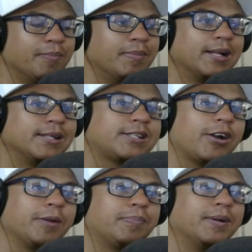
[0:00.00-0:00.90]

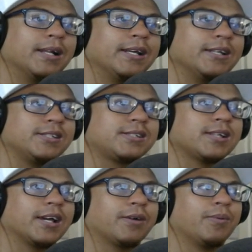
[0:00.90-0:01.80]
military police,
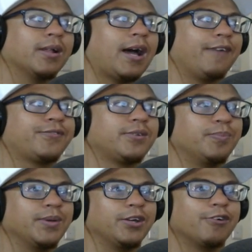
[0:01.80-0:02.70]
like we'll have to
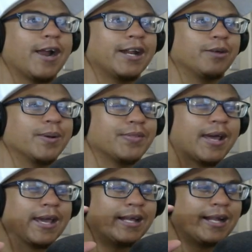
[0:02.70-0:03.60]
be ready when
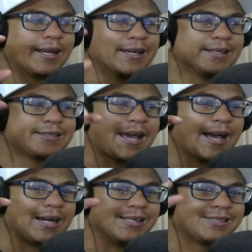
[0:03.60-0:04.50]
they like
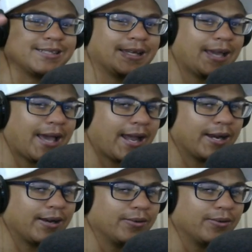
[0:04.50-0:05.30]
attack us again.